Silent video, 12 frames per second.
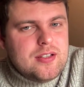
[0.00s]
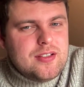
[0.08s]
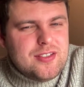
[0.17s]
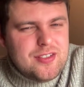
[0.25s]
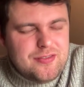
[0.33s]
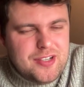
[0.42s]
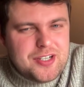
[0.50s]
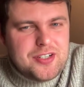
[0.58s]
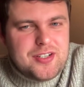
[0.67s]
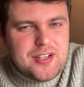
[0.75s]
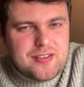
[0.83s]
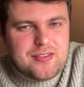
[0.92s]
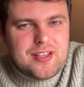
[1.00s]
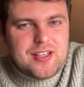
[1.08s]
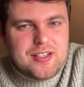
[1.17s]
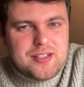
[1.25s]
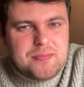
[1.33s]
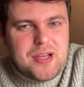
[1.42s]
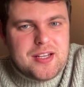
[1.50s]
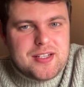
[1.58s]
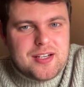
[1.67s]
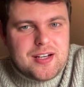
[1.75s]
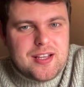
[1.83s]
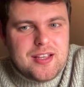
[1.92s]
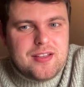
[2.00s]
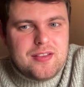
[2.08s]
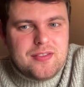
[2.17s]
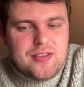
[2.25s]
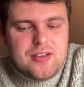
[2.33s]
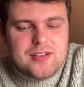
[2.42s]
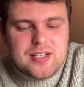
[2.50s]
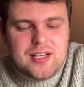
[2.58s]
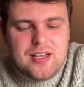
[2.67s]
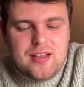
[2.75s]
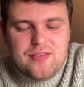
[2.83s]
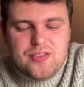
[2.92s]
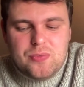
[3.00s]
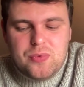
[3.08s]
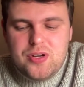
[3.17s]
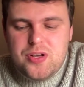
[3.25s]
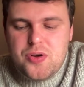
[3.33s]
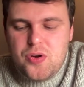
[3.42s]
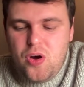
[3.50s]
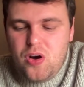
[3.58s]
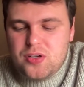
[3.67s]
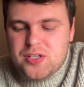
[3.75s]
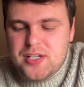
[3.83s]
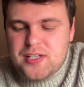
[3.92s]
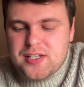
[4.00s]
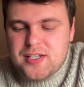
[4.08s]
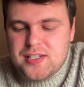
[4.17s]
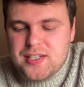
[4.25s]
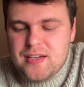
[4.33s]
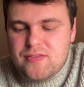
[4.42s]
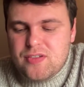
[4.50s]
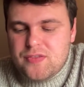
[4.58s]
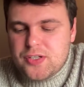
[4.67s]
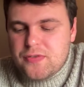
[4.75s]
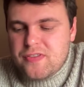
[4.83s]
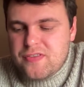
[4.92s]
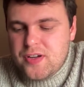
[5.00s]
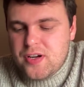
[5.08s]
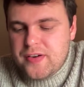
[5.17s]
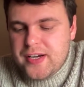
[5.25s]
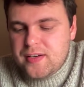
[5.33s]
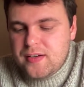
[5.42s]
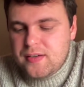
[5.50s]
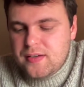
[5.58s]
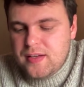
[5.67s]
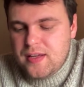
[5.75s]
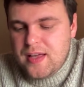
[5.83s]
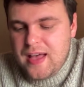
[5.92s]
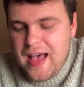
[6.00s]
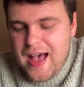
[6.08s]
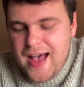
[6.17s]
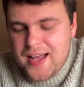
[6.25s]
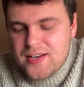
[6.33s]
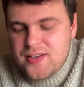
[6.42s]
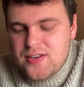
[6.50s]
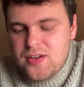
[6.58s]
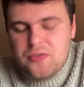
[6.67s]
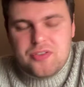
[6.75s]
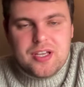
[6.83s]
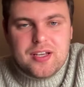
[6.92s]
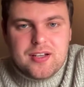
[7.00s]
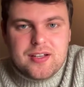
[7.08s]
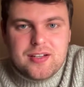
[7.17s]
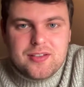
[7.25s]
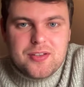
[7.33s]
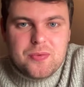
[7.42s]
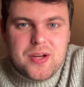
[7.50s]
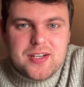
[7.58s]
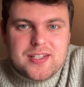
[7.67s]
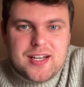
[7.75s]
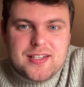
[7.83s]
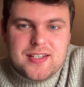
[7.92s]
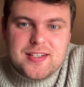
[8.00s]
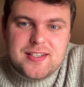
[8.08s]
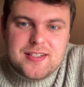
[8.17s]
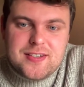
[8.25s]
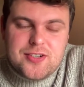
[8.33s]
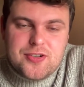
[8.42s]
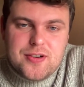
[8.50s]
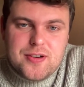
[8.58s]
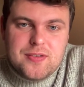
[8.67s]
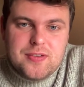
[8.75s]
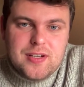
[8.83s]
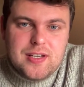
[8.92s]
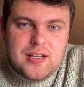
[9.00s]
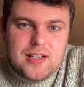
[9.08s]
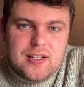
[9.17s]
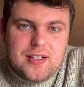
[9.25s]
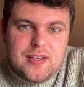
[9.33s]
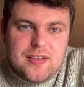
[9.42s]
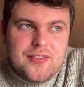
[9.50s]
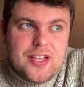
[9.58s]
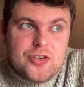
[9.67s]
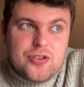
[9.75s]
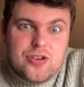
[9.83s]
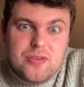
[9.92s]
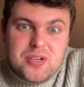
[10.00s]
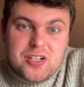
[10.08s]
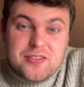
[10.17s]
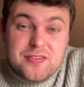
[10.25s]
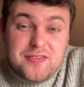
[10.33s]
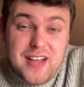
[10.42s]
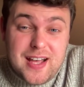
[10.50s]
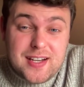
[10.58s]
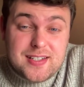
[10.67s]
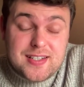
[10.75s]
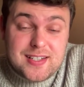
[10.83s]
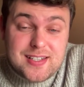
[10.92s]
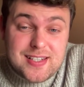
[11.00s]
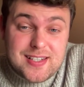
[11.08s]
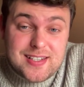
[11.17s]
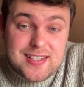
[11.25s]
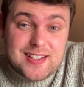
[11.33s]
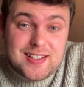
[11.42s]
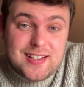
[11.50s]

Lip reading: So Wittgenstein thinks basically that if the word not is conceived of as referring, and you think that when sentences are true, they're true because facts exist